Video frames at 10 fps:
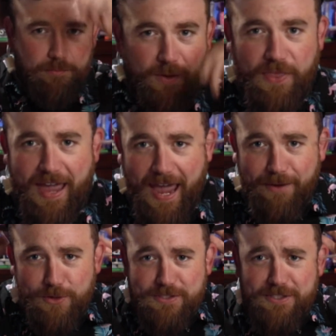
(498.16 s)
the
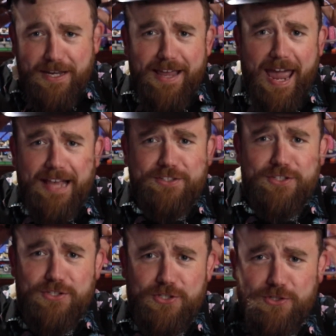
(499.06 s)
hat's
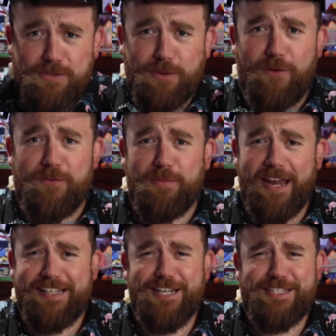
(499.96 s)
just too small for me.
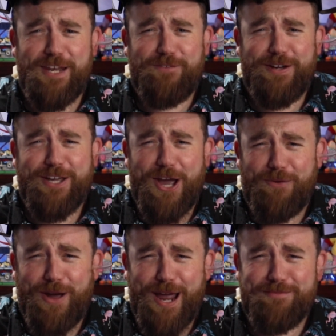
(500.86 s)
It doesn't even
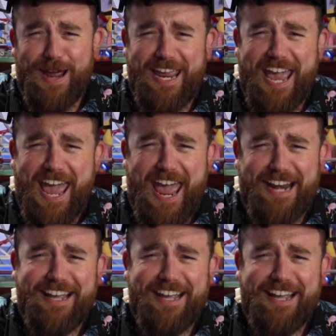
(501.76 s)
go on my head.